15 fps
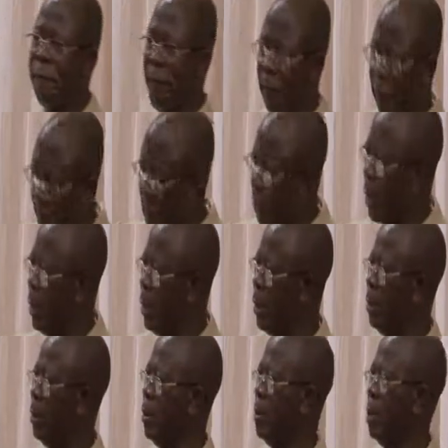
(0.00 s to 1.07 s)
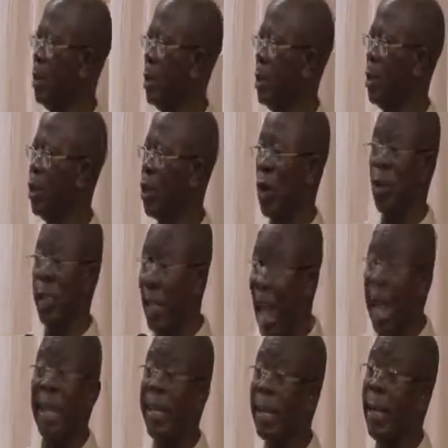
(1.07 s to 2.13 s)
the reason
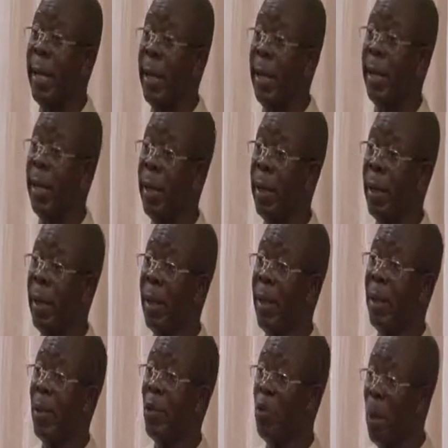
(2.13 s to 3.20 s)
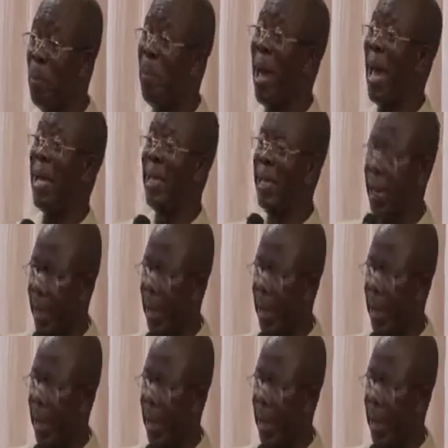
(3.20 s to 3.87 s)
society remained